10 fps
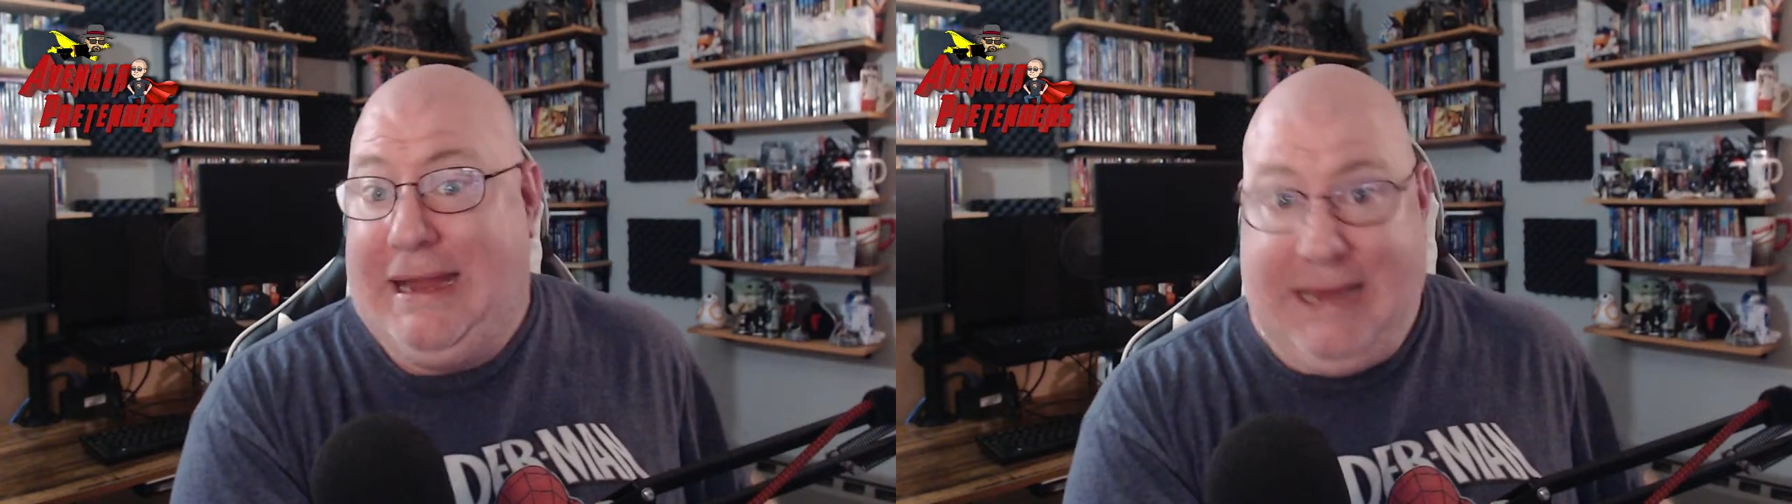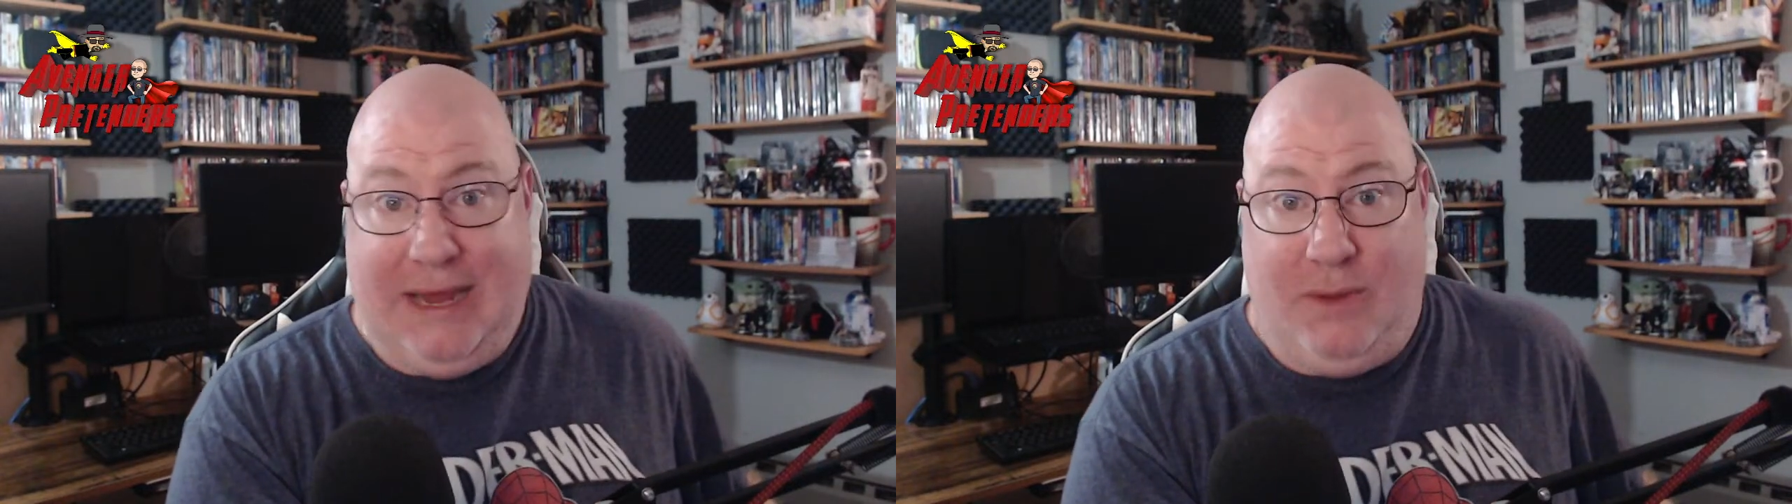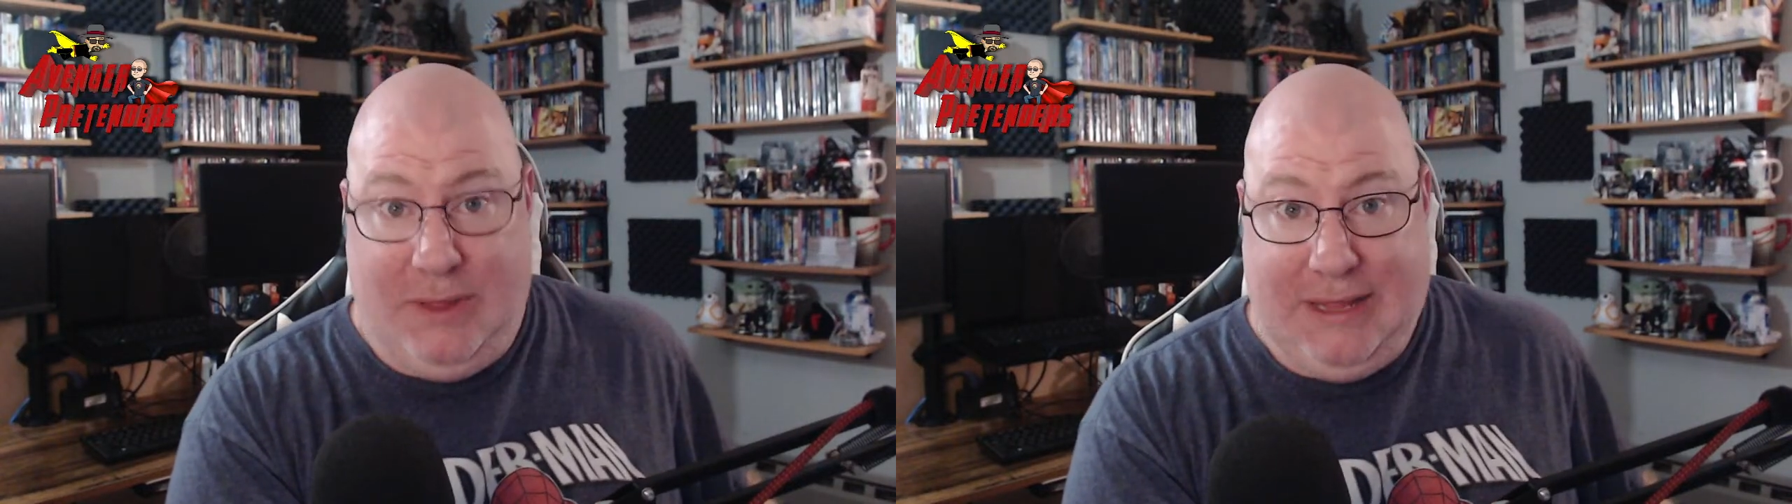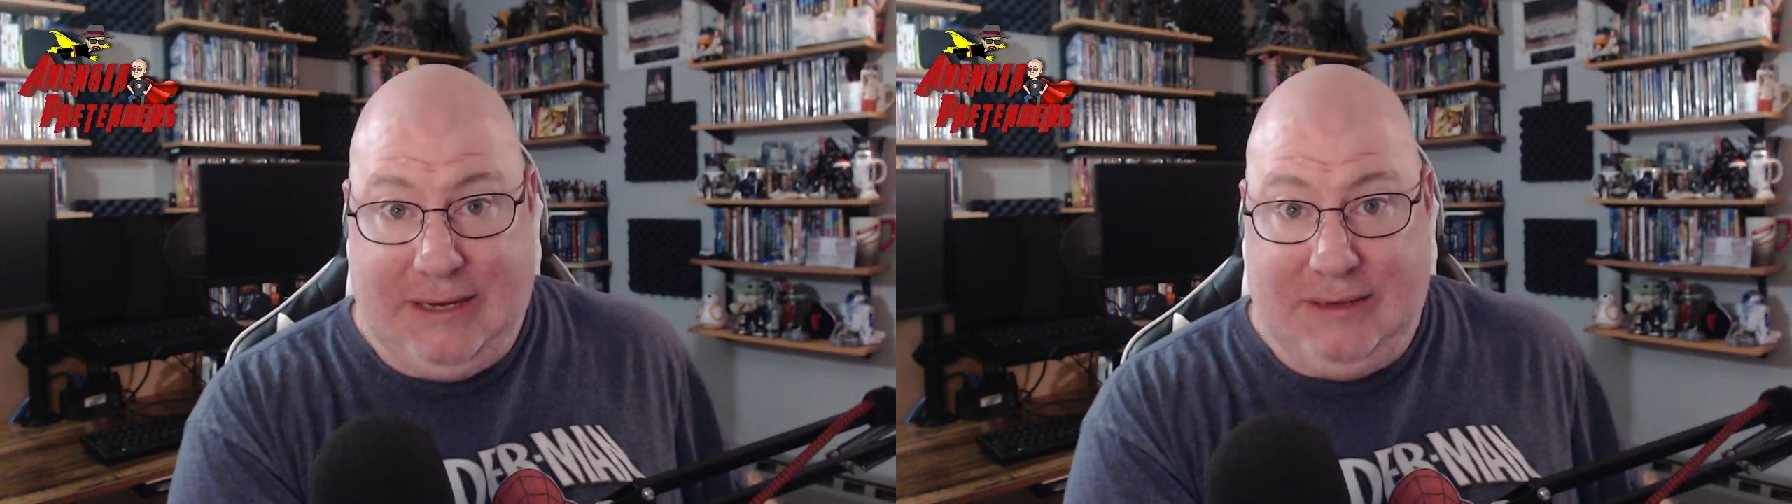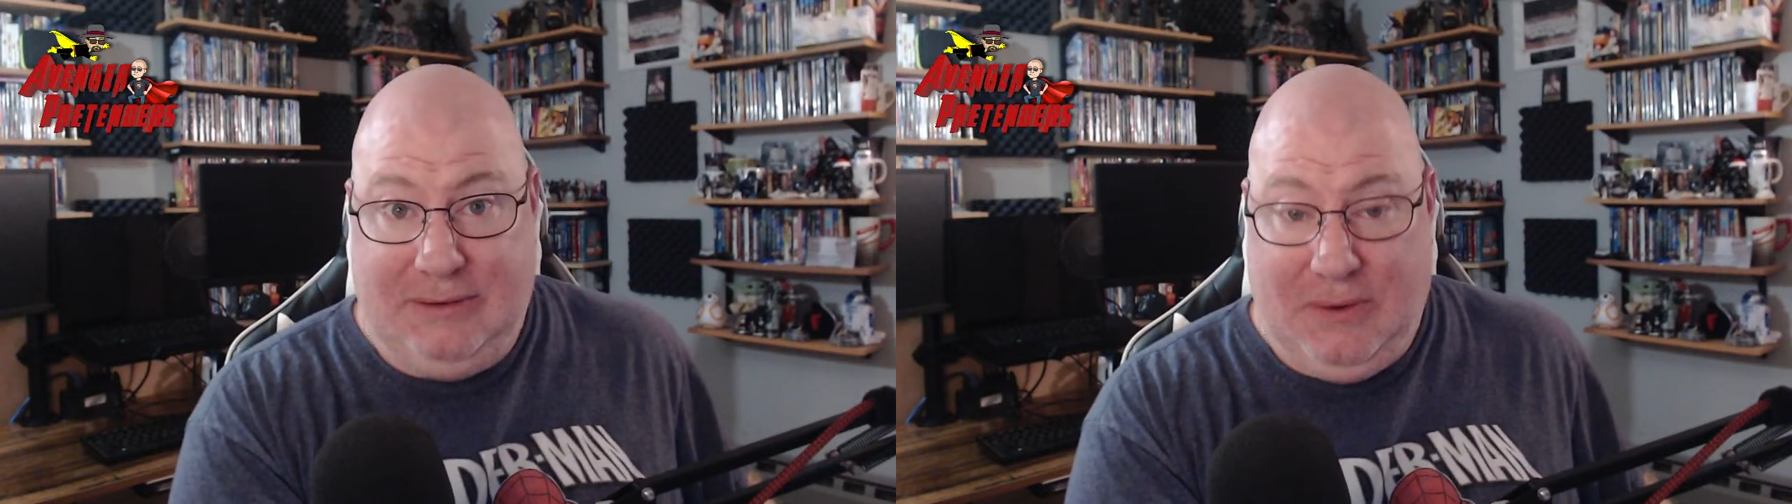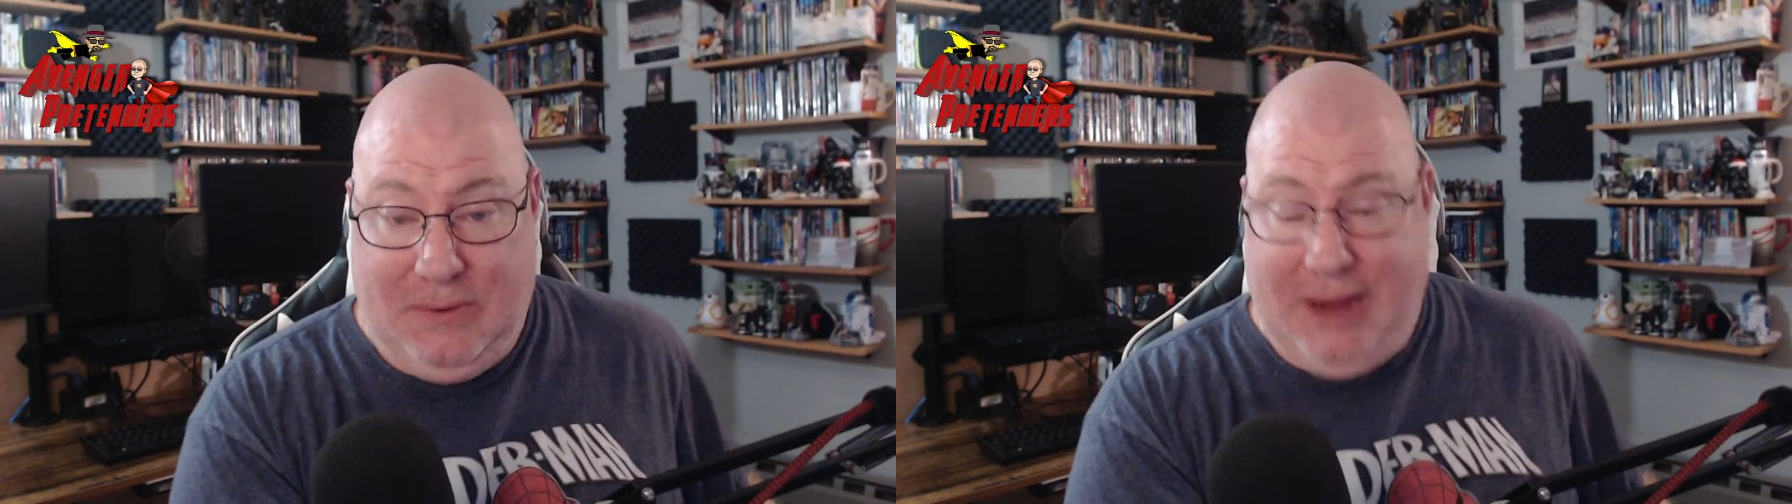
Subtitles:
did with it. Okay.